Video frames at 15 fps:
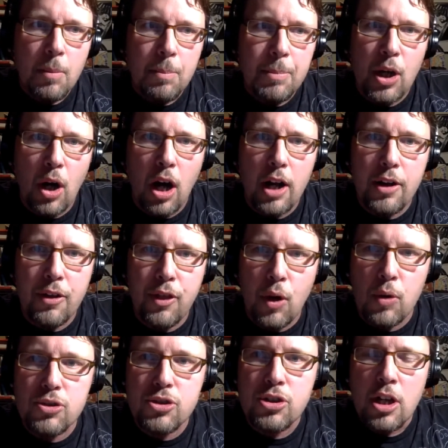
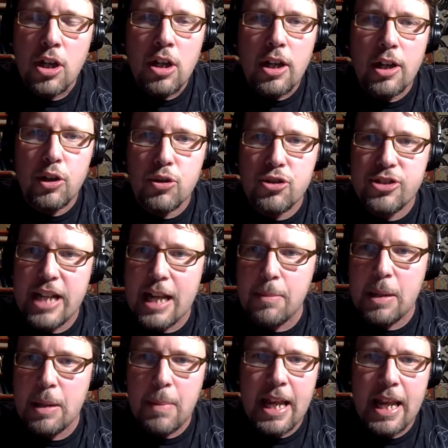those in whose name
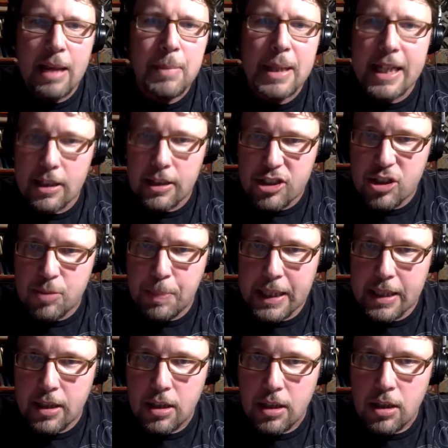it may immediately
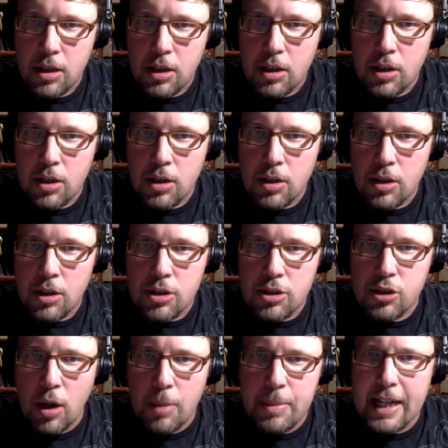speak.
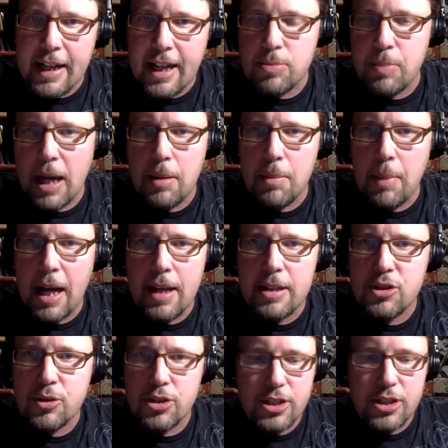So, I mean, I guess my
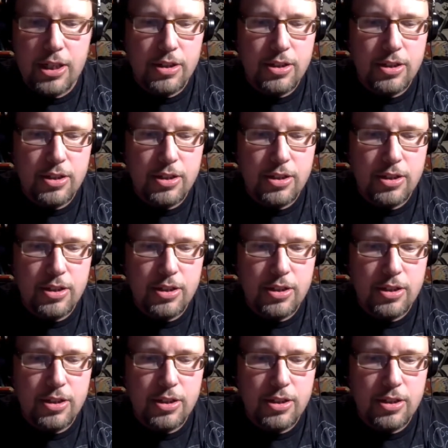interest here